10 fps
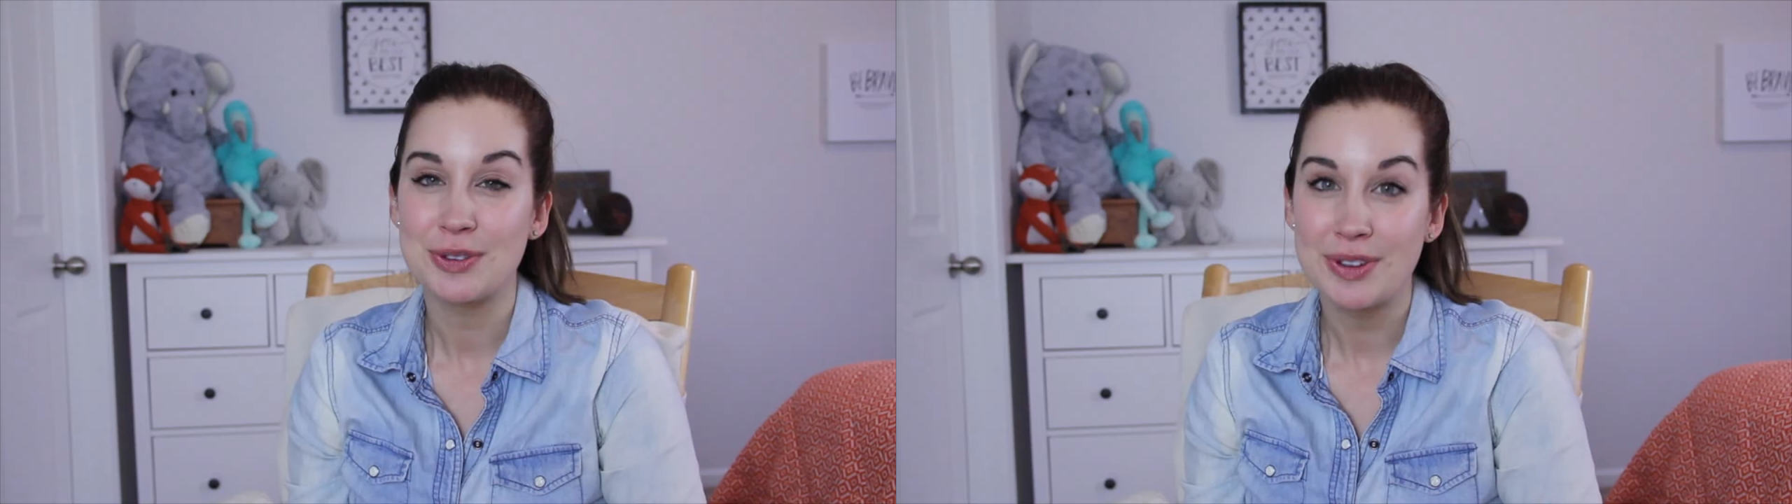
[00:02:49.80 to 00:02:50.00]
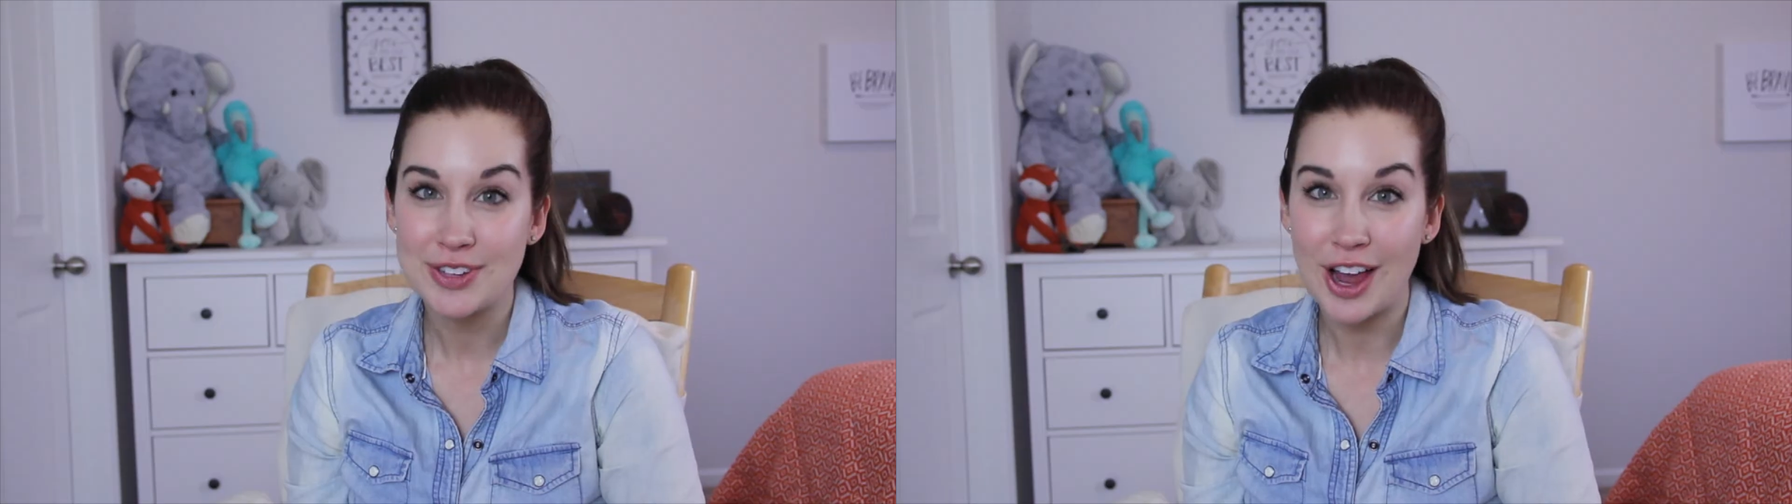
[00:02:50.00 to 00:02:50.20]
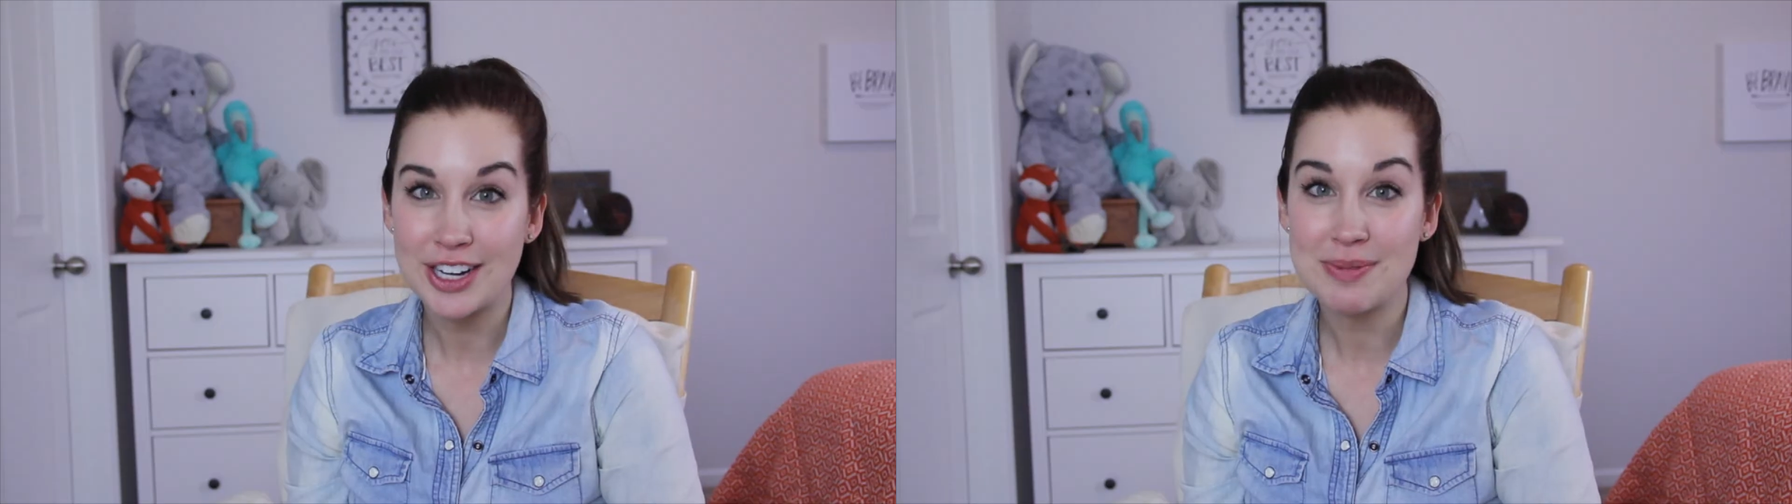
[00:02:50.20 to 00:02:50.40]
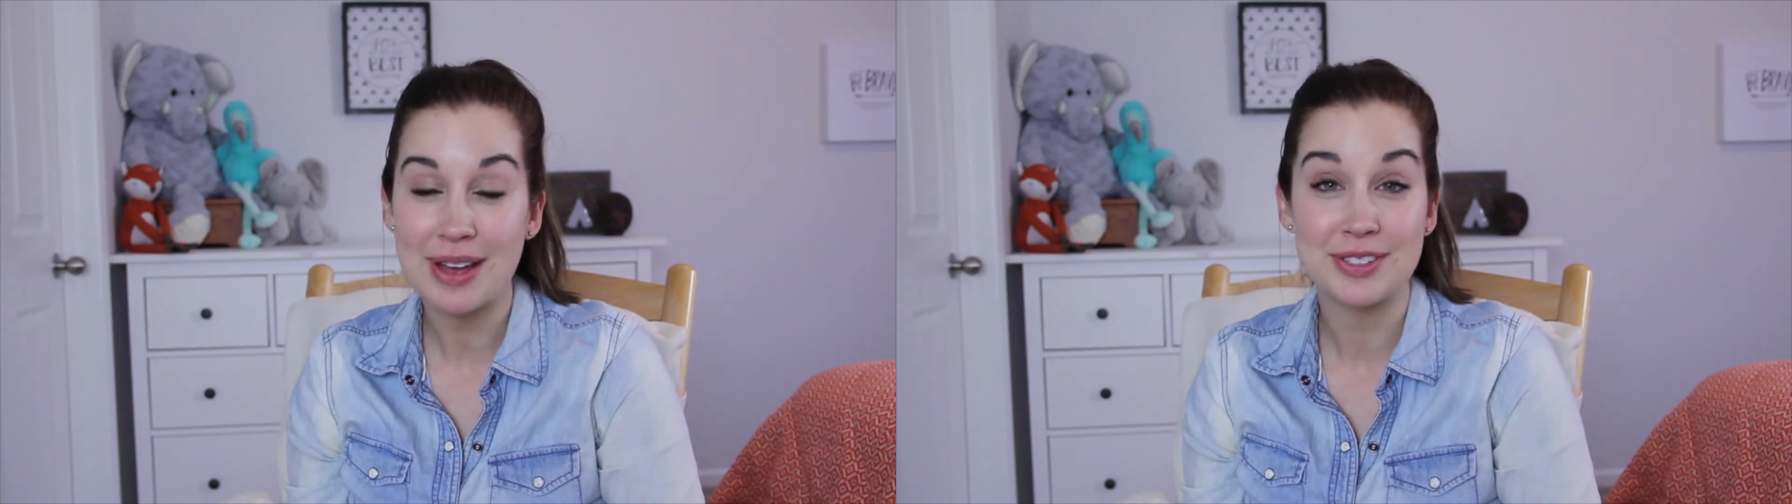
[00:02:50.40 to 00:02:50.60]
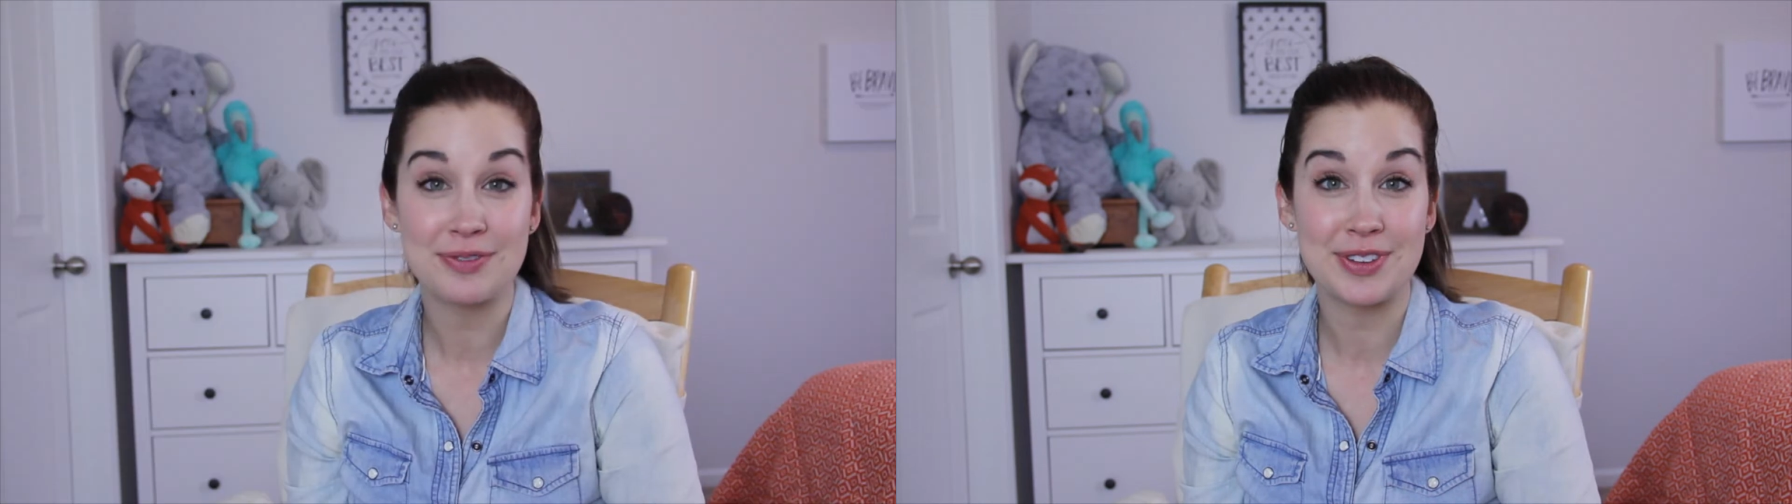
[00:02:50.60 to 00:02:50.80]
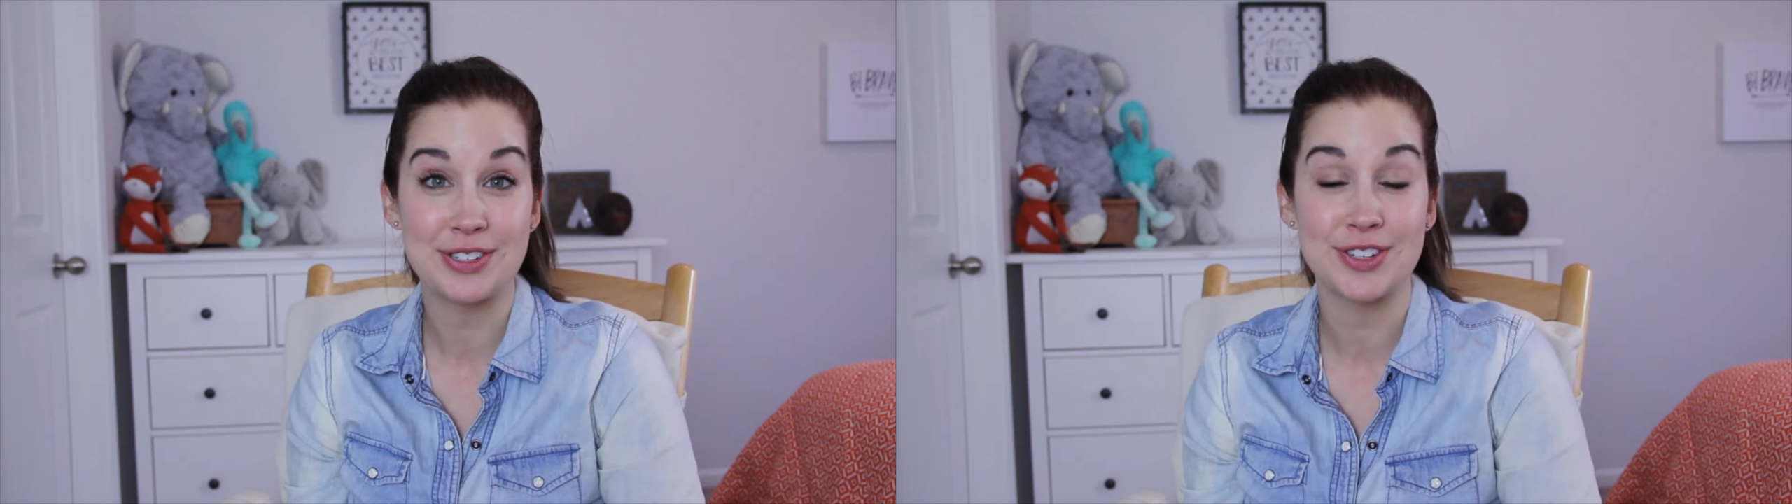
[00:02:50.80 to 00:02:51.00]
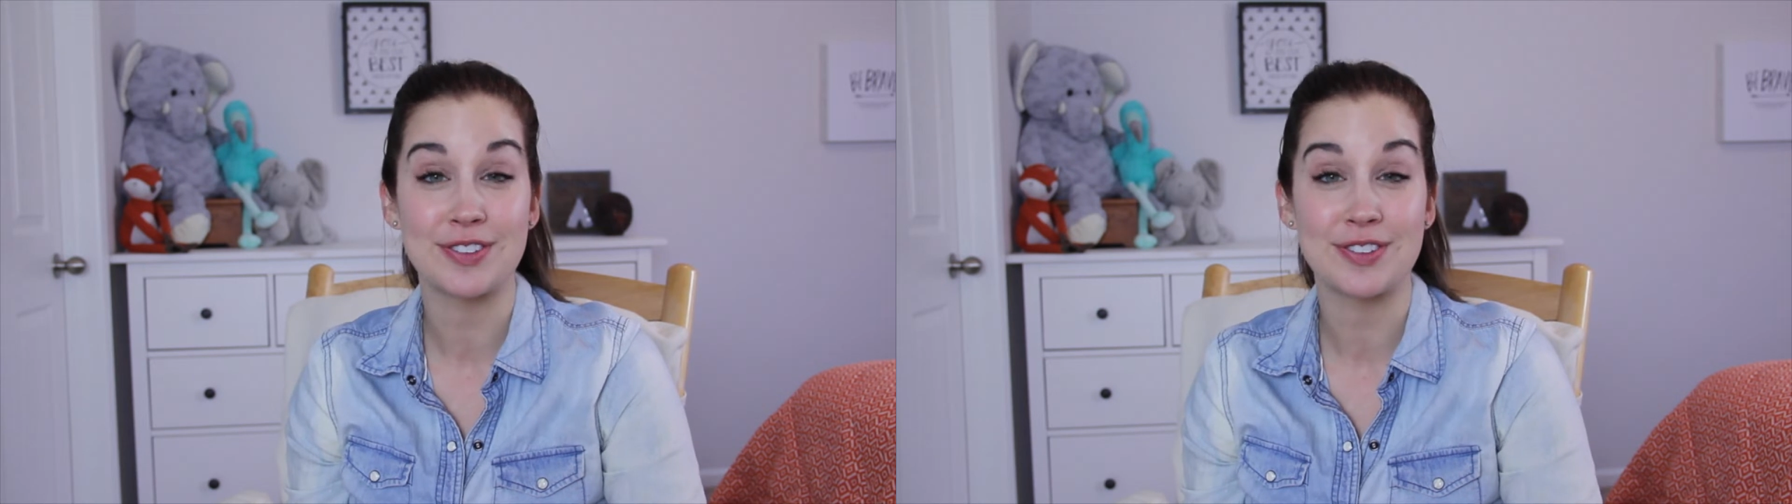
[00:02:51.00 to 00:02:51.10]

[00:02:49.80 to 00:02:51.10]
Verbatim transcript: we've talked about some features